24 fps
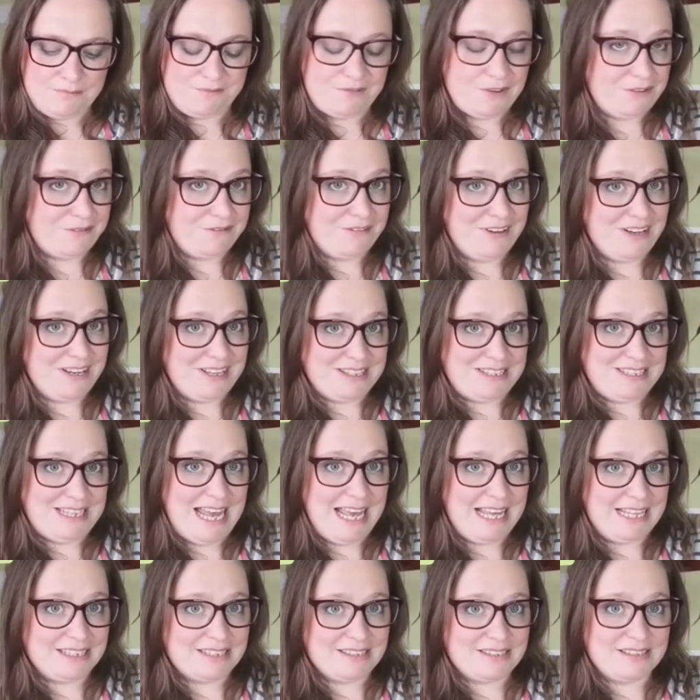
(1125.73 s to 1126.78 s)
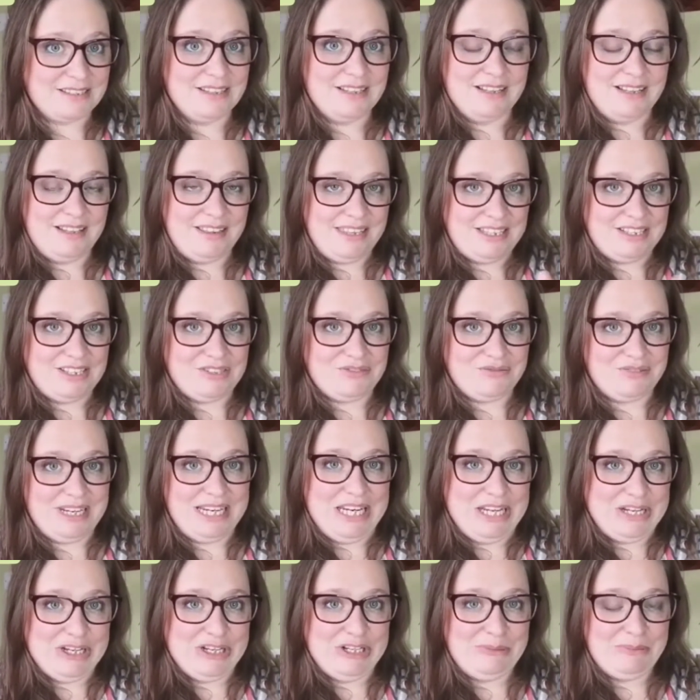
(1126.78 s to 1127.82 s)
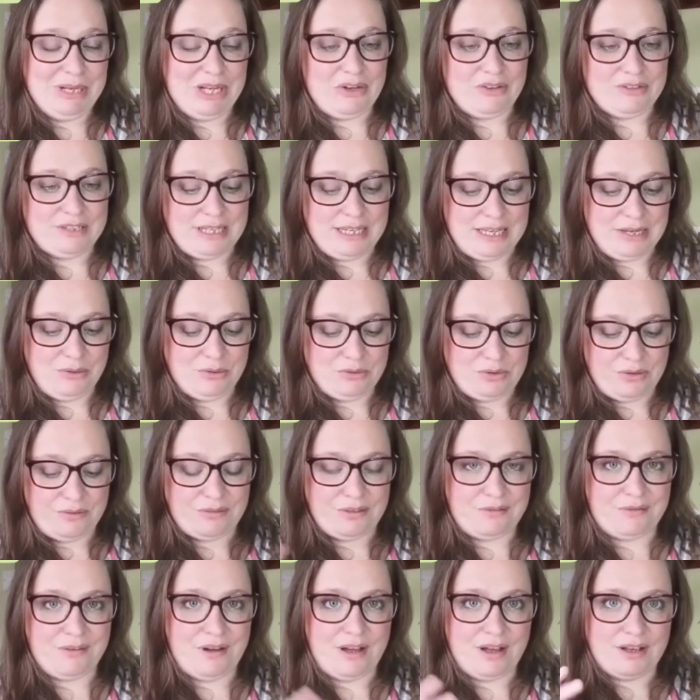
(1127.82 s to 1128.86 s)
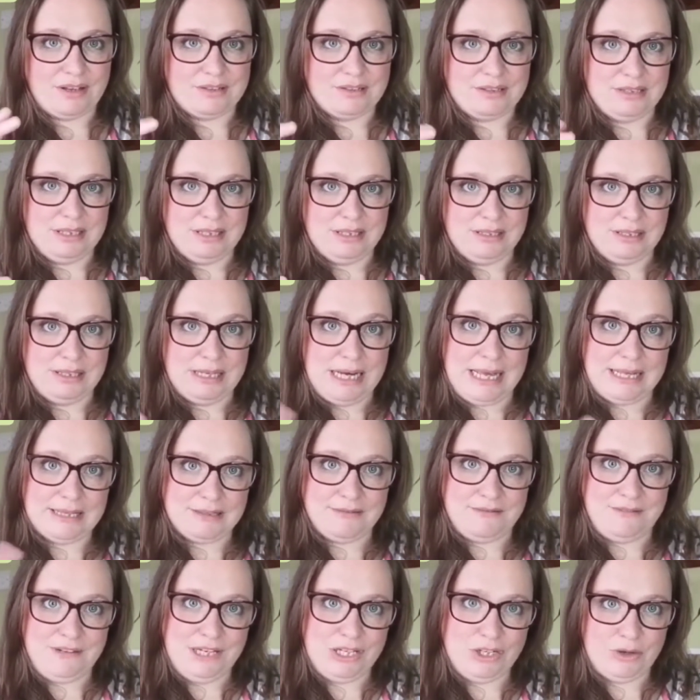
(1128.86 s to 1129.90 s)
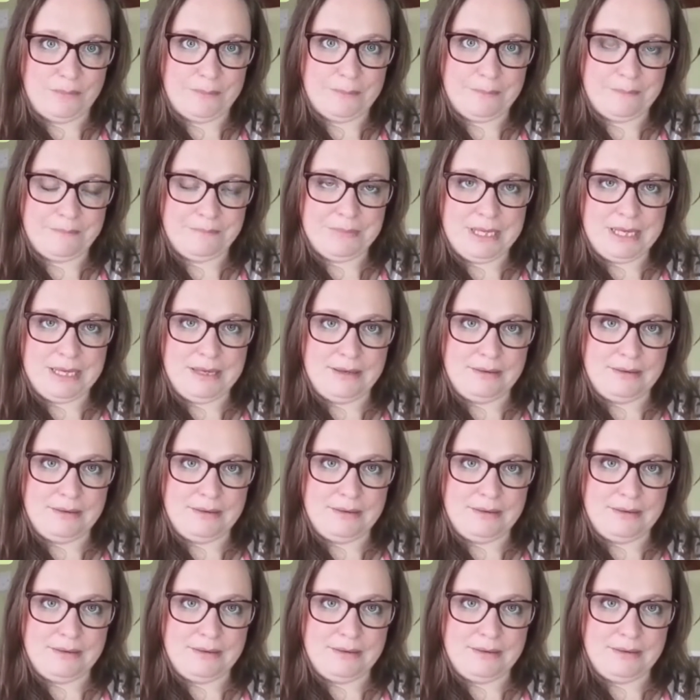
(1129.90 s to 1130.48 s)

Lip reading: For fungus gnats, this is really good because it kills off the fungus that the gnats feed on,